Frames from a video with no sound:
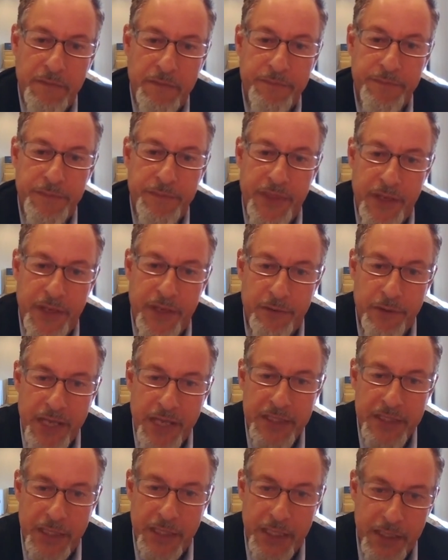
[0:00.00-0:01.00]
their
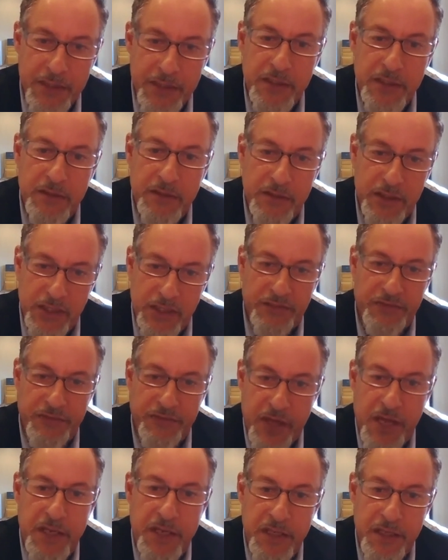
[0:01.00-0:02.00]
residents to
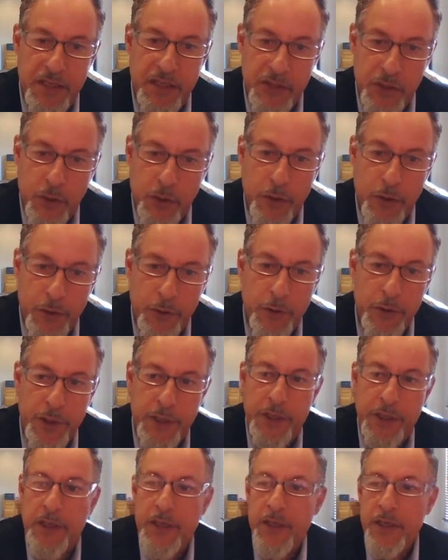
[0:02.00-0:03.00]
fund this court
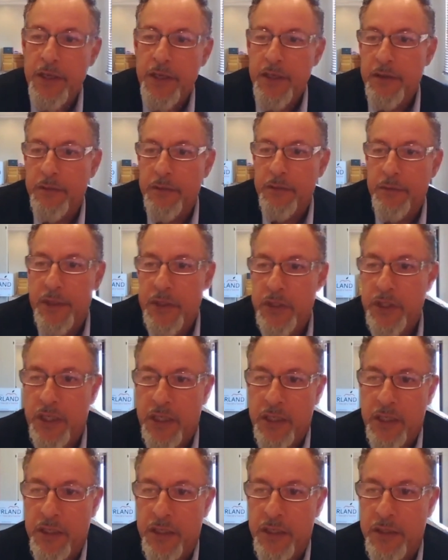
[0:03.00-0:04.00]
order, which
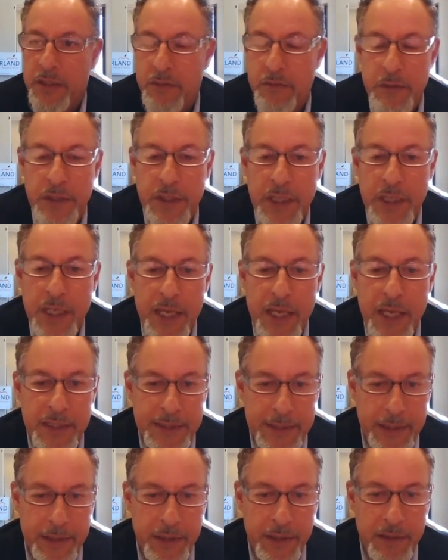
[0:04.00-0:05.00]
is really kind of
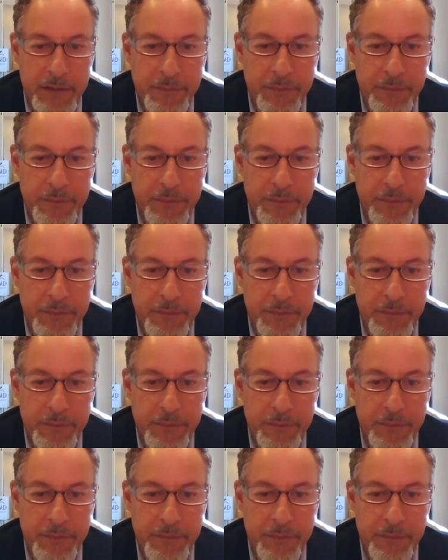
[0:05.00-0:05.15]
silly.